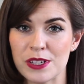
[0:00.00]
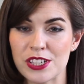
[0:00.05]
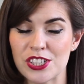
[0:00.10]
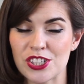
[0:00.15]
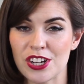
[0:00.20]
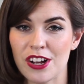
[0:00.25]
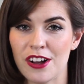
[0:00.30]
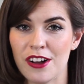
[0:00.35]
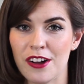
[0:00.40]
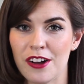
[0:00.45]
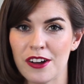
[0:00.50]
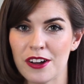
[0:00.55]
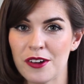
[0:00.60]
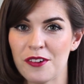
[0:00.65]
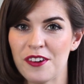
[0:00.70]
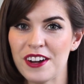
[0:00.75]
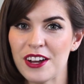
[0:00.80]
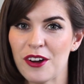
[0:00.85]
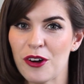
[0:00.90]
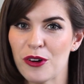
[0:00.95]
which are
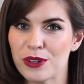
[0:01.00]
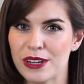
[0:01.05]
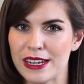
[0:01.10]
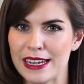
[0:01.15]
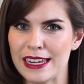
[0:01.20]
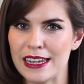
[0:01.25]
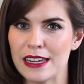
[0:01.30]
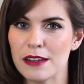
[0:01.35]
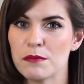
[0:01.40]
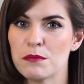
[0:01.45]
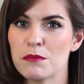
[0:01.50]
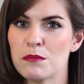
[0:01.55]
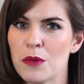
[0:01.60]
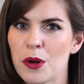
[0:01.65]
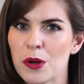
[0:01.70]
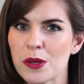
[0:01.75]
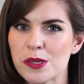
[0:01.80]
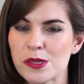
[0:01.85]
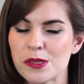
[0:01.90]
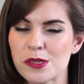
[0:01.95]
quite oddly
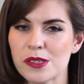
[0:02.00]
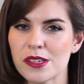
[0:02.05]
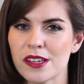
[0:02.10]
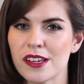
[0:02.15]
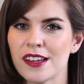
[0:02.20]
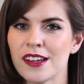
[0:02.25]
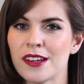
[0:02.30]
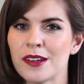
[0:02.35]
moss